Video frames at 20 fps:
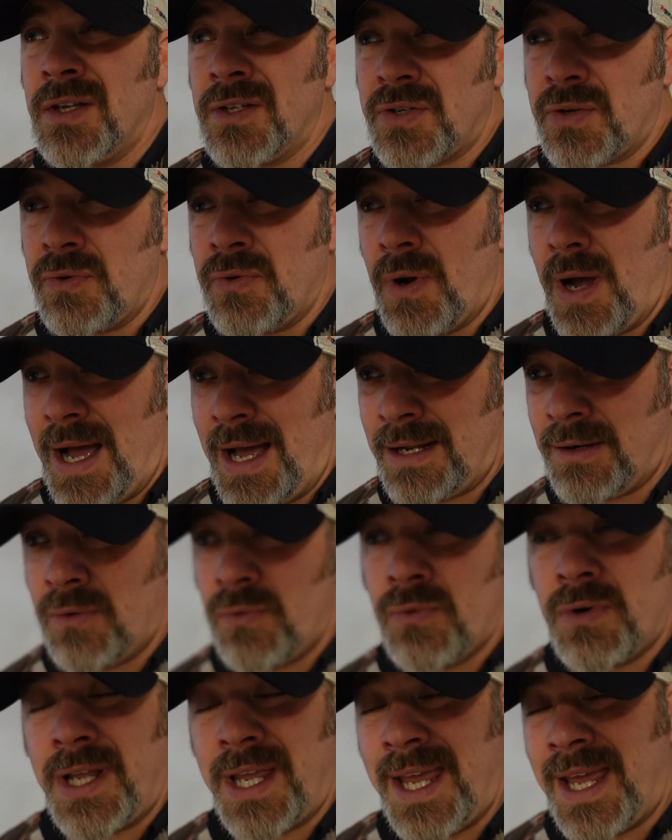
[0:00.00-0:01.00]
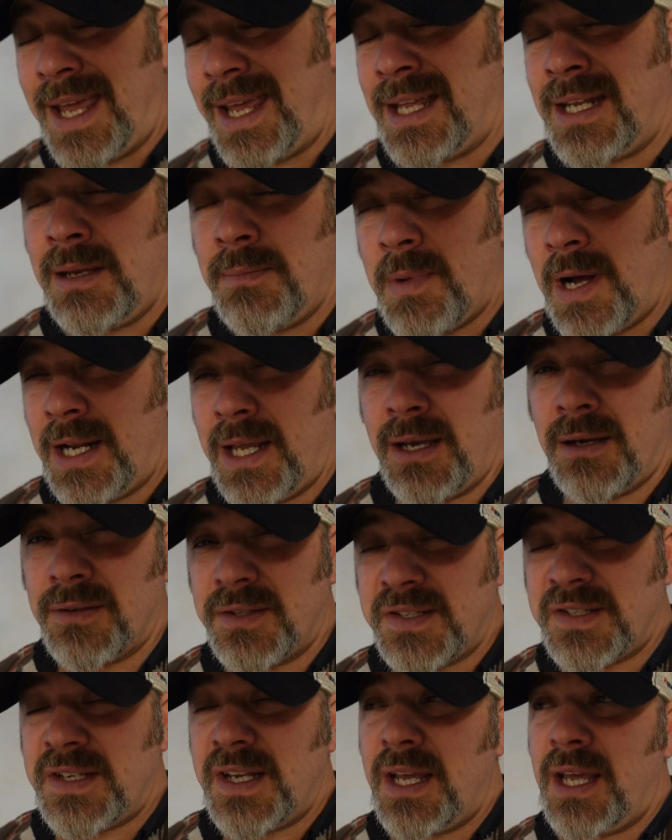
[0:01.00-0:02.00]
So I don't want to get anybody
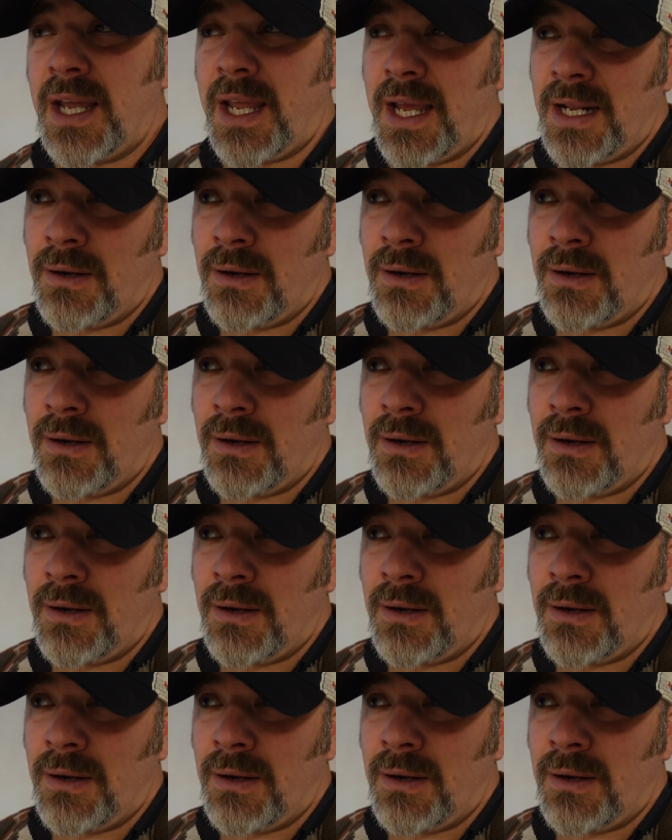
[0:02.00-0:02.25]
else sick,